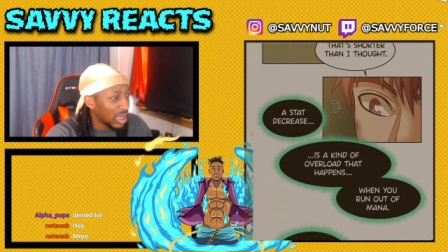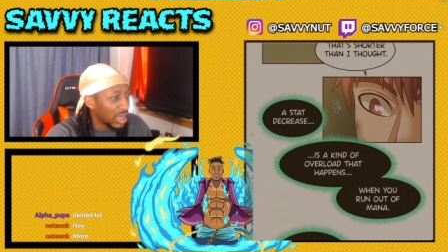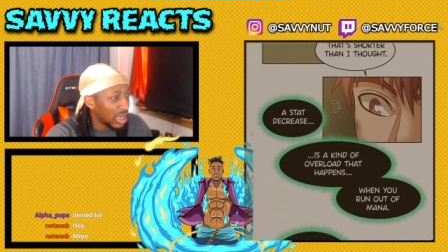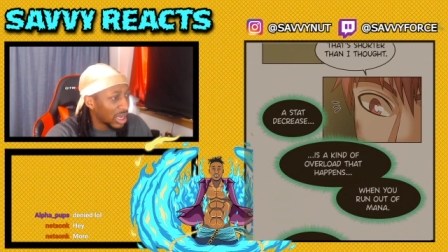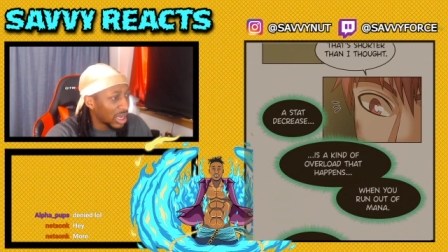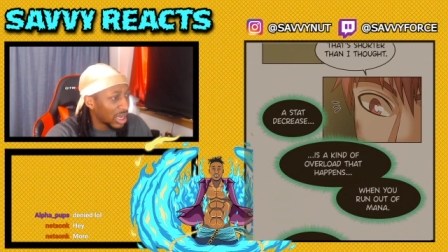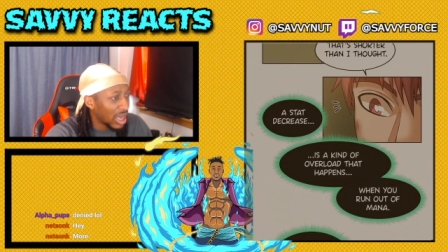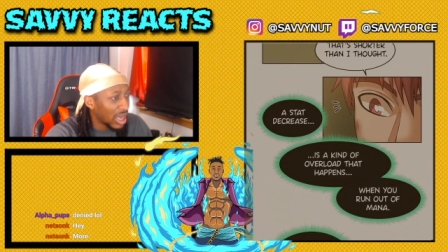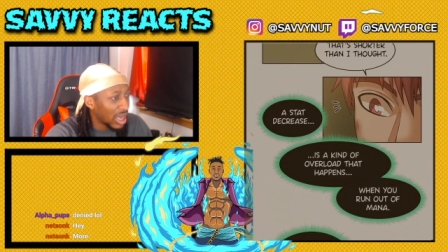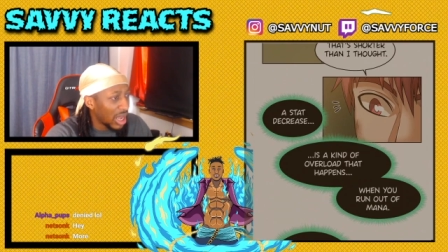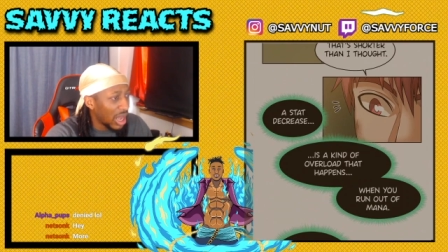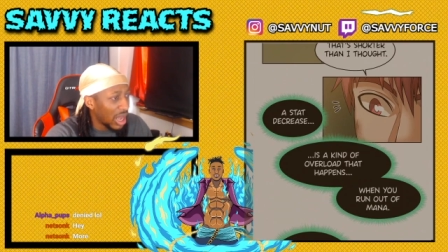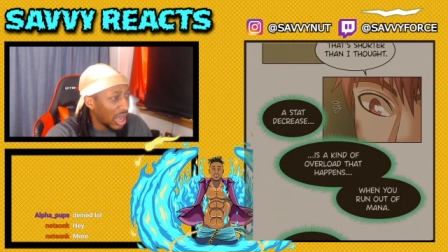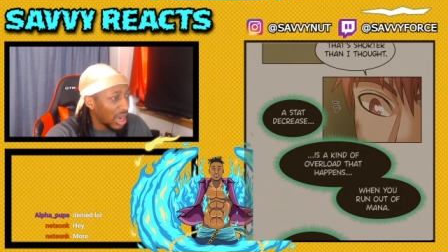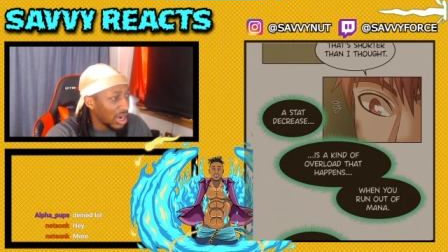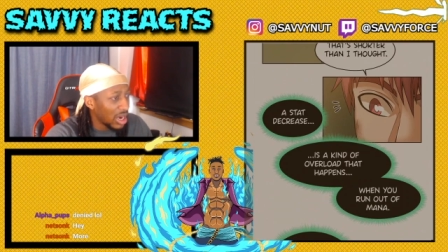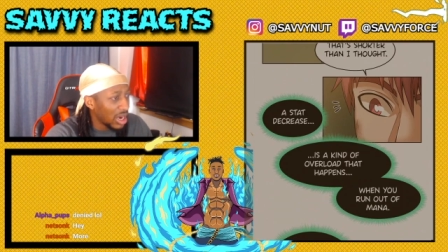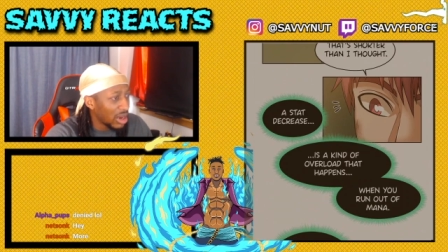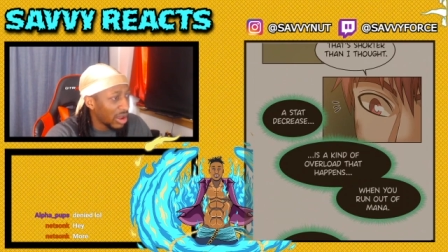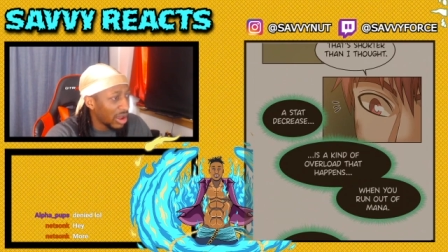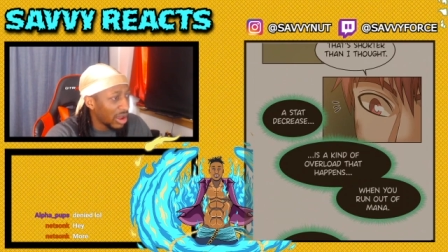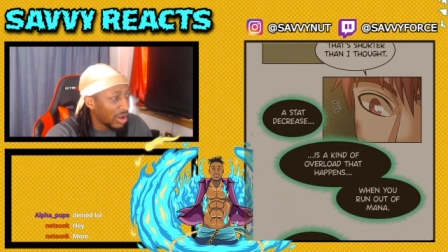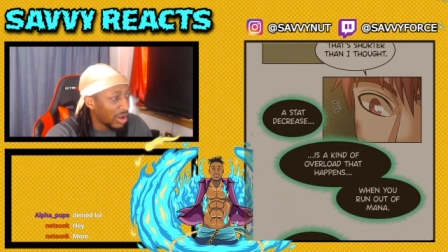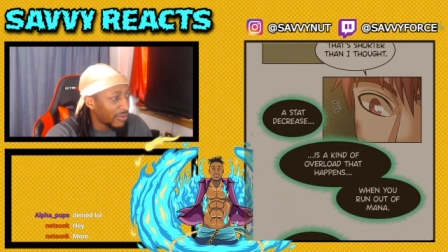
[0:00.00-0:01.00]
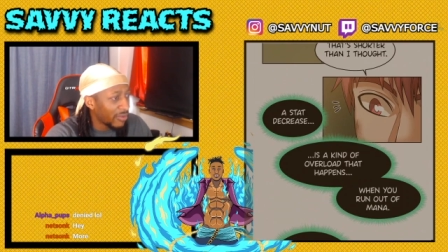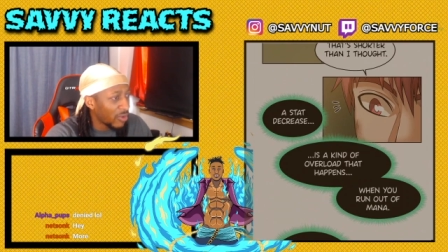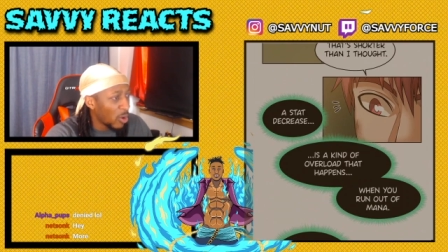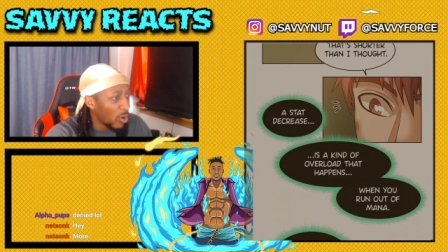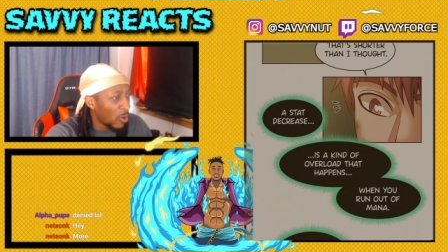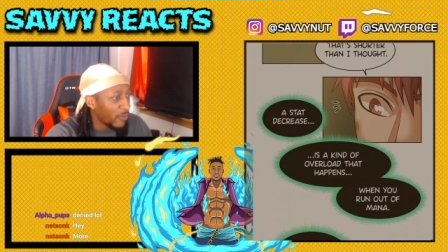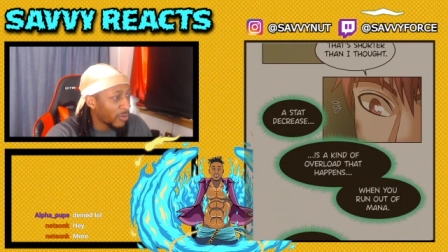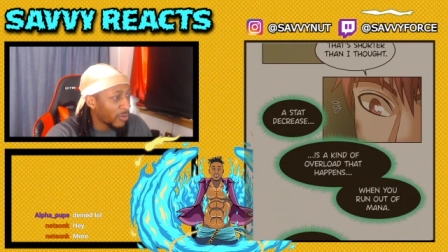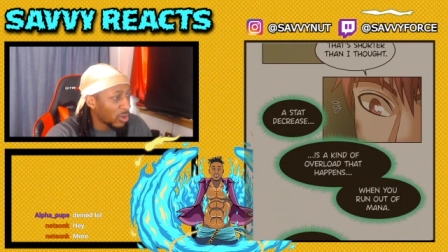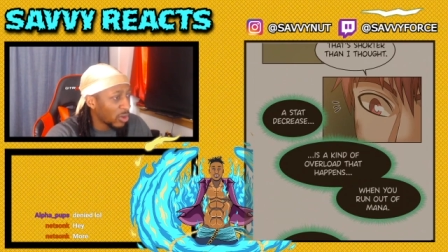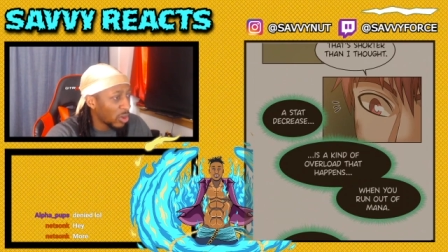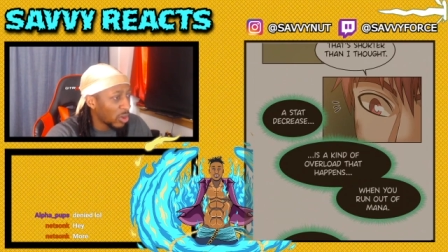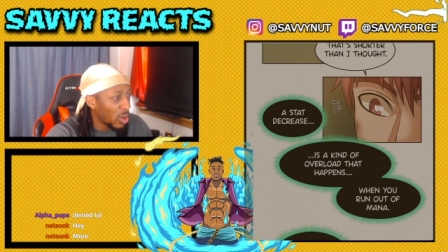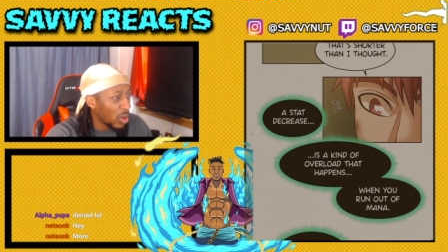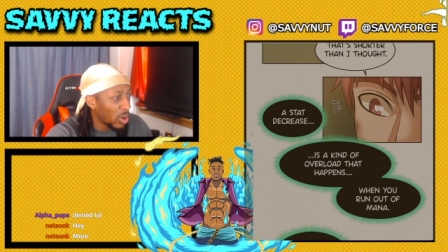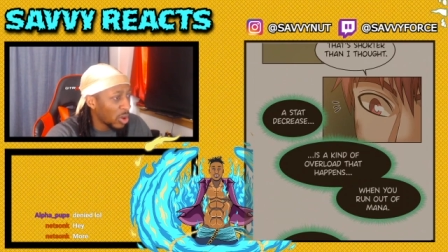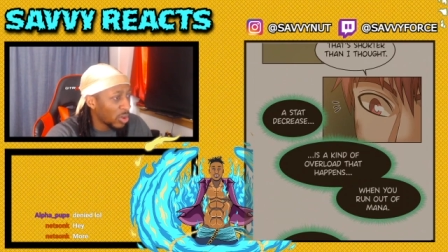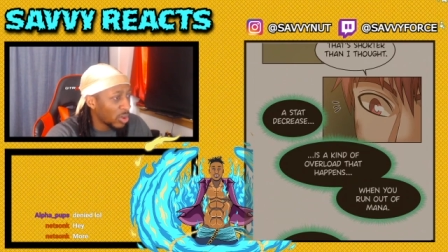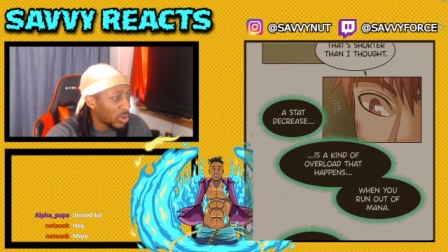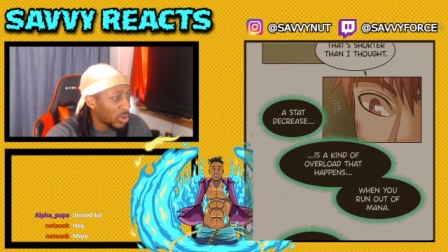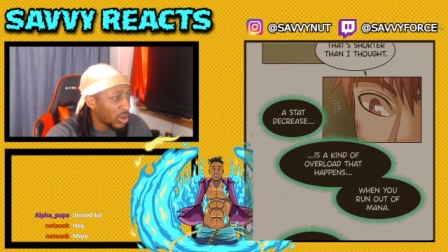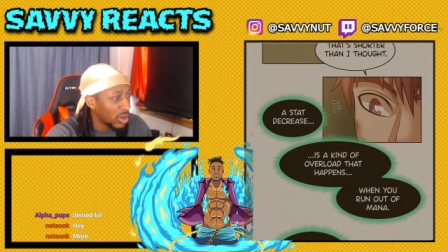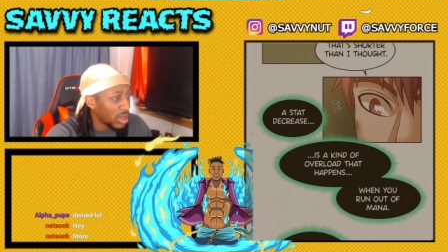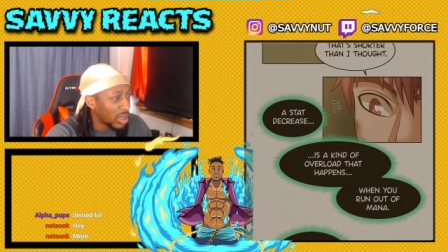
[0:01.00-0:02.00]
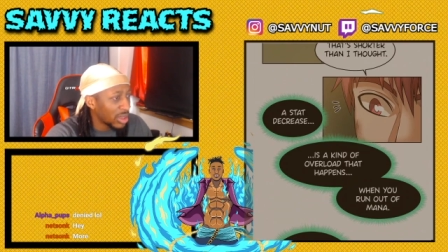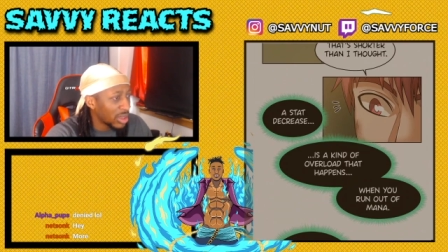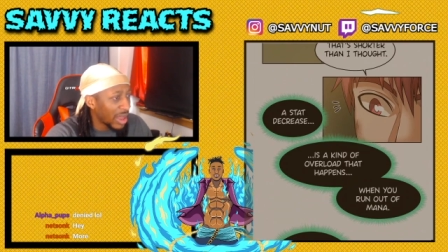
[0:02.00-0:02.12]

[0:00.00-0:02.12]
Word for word: a kind of overload